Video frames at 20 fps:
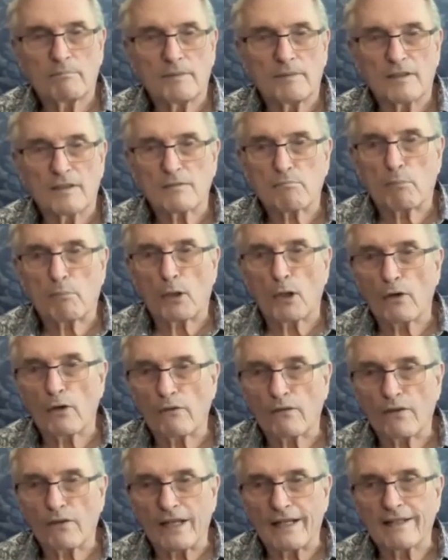it's
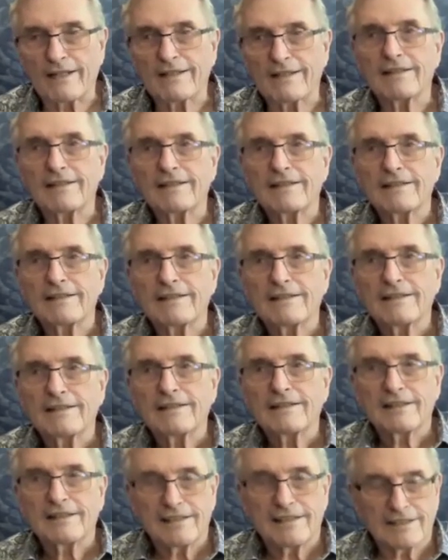perfect
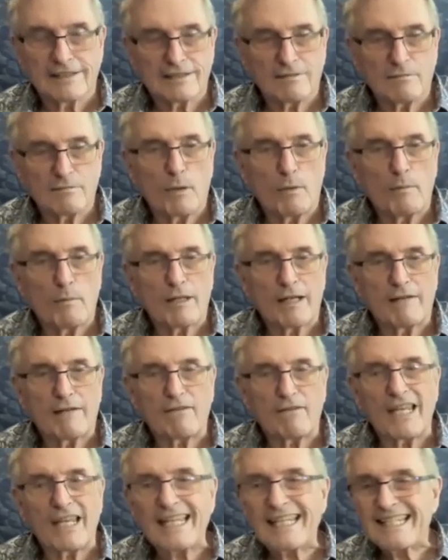is the moment
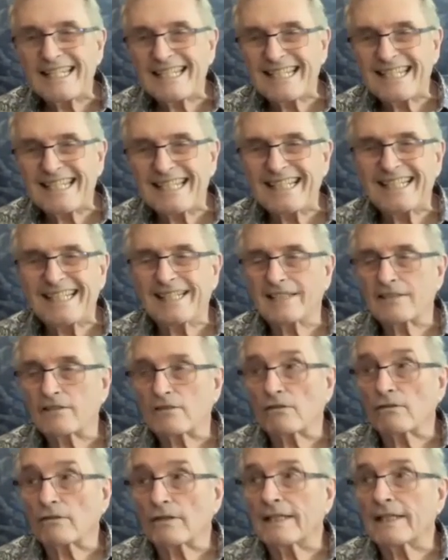I've ended its
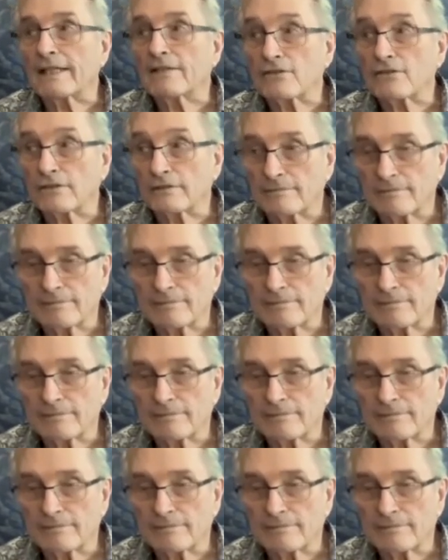creation.